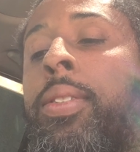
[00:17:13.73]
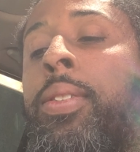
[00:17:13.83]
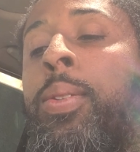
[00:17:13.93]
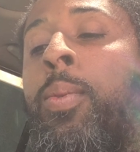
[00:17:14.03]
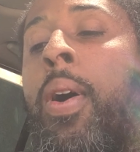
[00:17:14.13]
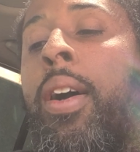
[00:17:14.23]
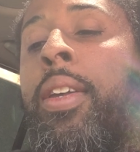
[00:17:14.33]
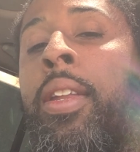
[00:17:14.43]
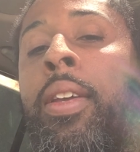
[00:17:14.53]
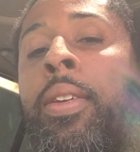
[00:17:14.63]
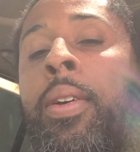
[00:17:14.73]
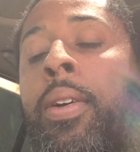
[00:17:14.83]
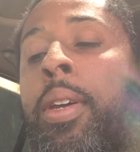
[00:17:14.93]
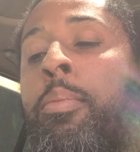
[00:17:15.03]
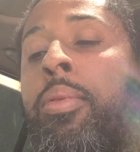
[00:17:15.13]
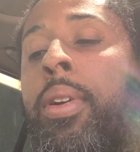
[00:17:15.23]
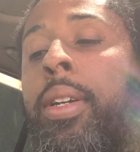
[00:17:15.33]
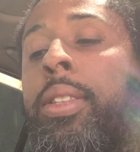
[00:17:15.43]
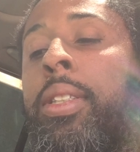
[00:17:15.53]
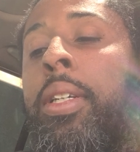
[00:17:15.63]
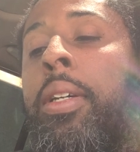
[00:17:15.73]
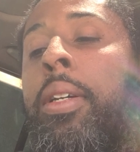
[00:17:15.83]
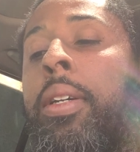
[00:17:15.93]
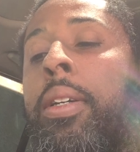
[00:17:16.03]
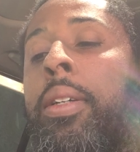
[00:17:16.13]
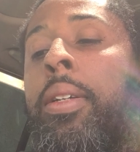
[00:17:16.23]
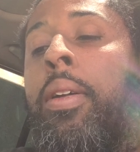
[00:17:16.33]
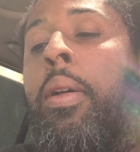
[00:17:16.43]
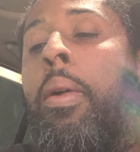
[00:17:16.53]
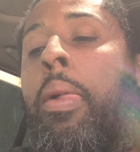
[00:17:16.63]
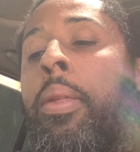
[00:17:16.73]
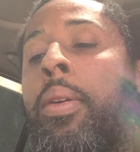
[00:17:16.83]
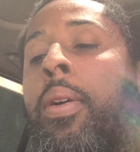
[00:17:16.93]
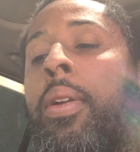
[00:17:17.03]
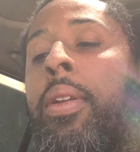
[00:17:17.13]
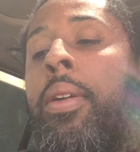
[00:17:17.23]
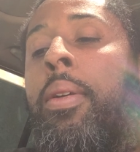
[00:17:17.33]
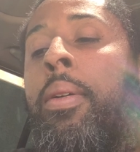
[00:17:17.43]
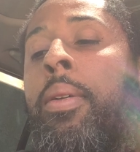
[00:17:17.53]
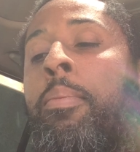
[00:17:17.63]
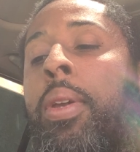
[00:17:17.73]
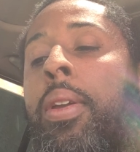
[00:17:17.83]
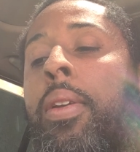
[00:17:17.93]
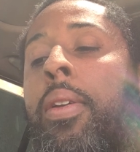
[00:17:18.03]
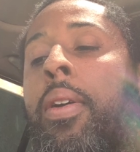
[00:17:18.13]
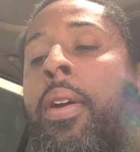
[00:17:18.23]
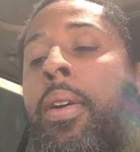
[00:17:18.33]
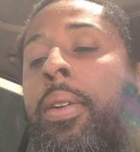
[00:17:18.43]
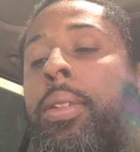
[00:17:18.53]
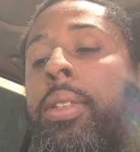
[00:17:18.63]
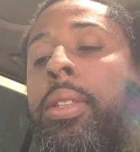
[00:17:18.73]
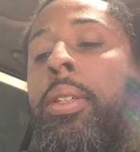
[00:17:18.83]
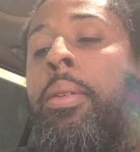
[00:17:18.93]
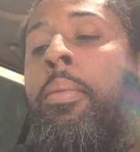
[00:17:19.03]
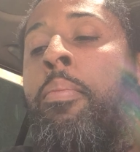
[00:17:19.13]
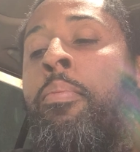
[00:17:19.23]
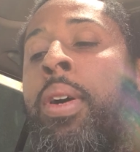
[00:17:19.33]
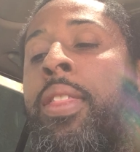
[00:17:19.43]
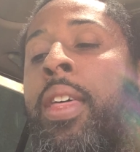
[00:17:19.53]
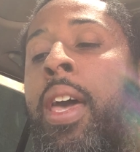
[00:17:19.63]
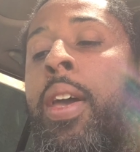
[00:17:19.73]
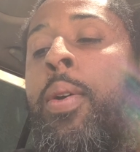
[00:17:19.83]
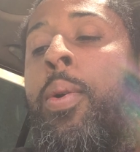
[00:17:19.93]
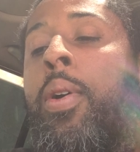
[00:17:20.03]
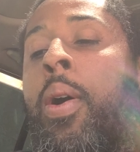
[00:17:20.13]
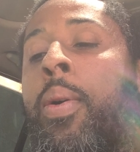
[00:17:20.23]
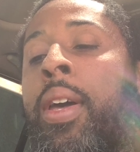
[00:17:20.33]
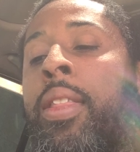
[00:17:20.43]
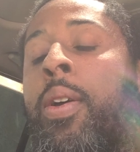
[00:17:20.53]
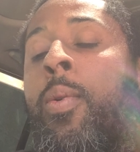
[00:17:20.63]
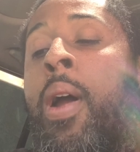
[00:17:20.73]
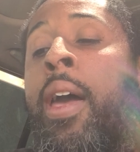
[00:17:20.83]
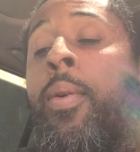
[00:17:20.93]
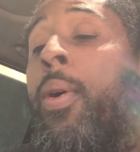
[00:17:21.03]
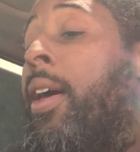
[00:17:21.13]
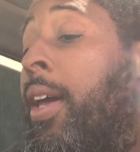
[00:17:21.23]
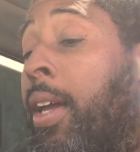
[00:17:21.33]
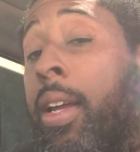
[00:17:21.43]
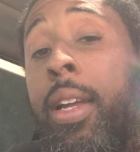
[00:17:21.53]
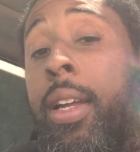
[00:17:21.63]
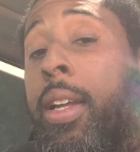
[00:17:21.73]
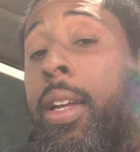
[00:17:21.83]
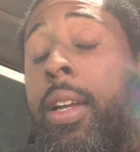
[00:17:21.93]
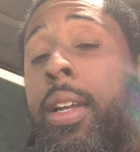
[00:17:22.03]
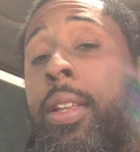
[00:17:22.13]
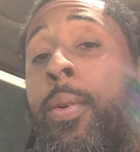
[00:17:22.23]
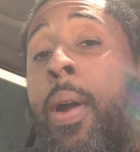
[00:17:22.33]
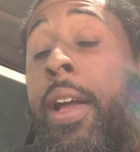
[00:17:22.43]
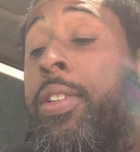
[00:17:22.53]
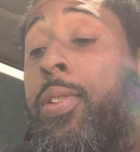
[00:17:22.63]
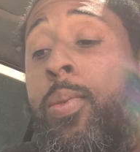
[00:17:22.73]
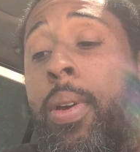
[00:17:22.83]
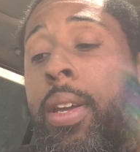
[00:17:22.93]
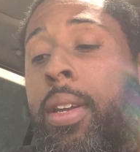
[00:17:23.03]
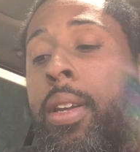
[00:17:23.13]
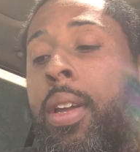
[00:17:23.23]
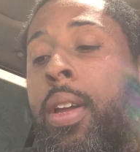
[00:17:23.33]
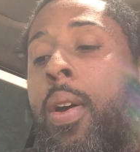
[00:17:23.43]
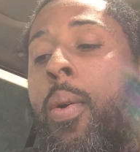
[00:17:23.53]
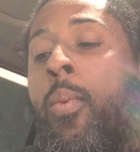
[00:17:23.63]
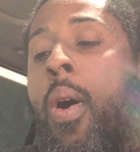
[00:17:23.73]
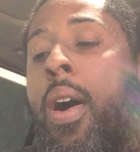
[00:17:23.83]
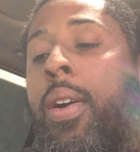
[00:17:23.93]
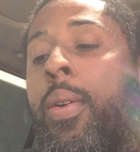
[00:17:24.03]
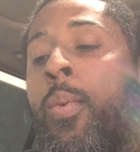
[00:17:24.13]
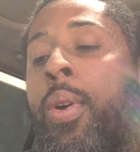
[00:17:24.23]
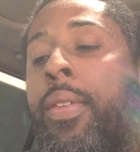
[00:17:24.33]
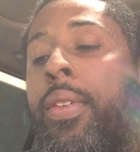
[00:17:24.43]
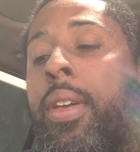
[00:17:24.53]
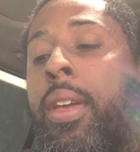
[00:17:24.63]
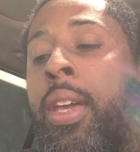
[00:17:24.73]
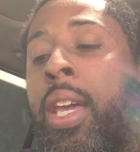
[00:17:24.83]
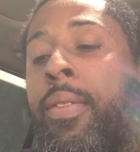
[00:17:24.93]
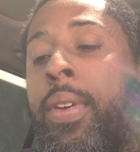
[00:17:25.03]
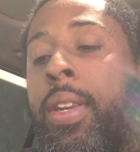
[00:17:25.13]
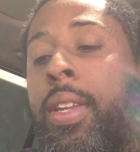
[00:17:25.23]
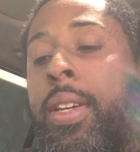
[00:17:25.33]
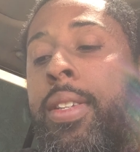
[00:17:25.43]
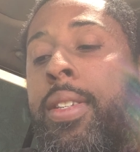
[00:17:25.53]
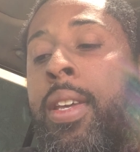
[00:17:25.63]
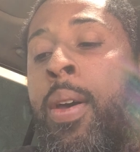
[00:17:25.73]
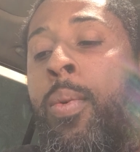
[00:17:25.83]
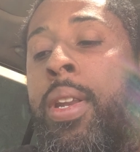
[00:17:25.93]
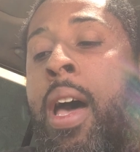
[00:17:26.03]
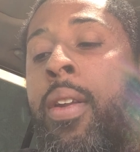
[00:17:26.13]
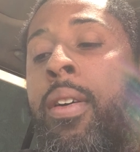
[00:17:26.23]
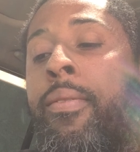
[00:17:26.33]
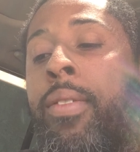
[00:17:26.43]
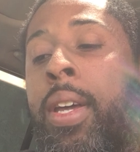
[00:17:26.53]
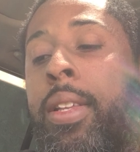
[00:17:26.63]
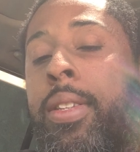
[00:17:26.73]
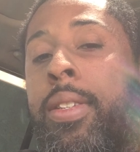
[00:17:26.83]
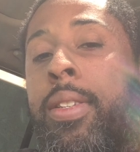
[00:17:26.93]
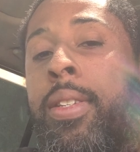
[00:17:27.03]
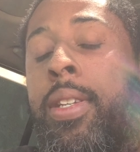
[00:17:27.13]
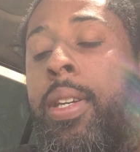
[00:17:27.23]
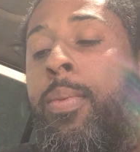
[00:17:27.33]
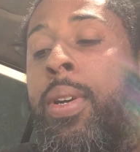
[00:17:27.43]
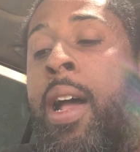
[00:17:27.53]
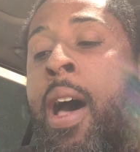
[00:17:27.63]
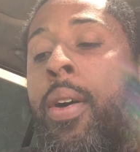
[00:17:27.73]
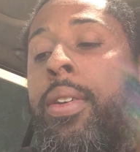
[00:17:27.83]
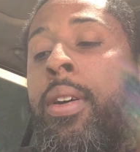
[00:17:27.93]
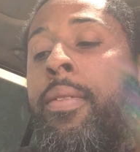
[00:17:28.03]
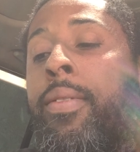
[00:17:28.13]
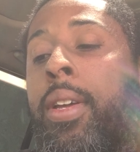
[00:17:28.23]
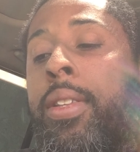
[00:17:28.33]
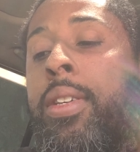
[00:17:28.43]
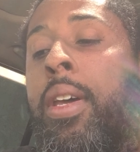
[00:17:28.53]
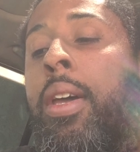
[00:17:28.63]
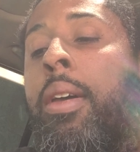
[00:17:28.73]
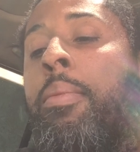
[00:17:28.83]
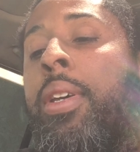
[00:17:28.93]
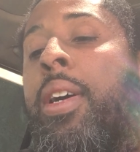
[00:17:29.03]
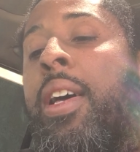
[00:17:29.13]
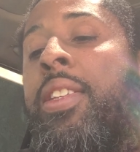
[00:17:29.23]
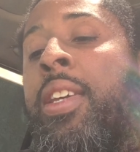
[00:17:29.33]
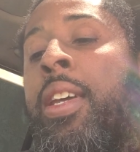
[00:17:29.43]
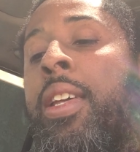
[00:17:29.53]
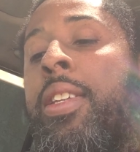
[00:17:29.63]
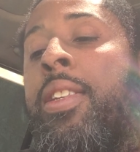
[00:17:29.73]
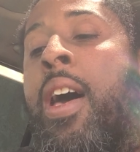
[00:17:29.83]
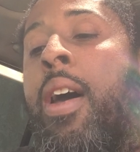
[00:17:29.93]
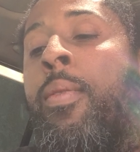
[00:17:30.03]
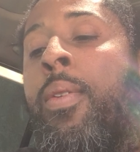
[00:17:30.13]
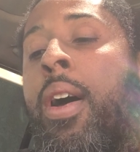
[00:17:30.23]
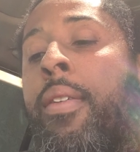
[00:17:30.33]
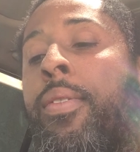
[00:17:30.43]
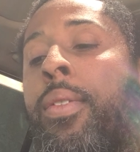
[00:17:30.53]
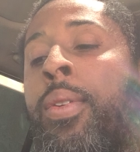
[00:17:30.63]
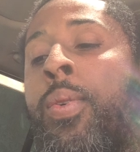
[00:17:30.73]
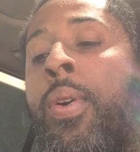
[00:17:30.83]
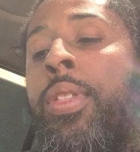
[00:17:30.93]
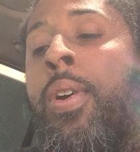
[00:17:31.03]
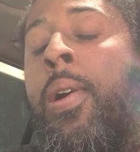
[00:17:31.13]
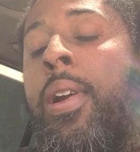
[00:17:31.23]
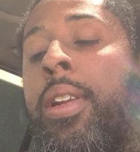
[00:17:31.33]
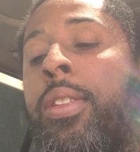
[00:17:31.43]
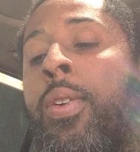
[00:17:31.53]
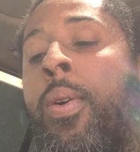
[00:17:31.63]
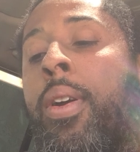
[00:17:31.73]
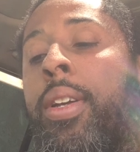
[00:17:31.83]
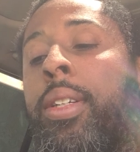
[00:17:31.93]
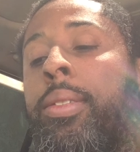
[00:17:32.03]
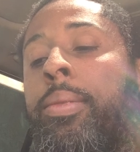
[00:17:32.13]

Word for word: You walk in it, you're gonna get pricked. You're gonna be hurt. But they who go in the right way, the righteous way, walk with evenness and without offense. See, without offense, because it is not rough nor thorny.